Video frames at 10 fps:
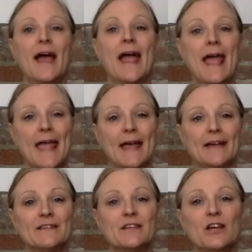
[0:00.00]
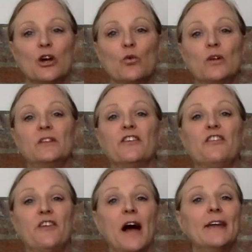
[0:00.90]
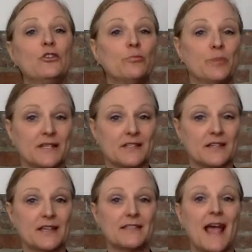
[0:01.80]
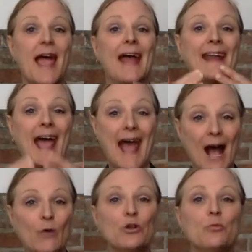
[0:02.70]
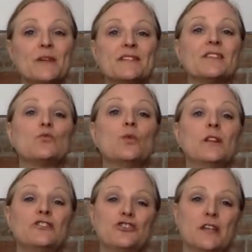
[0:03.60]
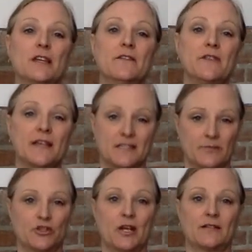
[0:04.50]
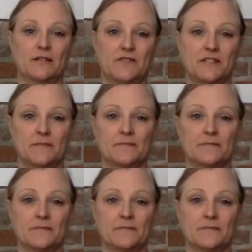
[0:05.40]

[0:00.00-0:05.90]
and will define your business and how your business will achieve its objectives.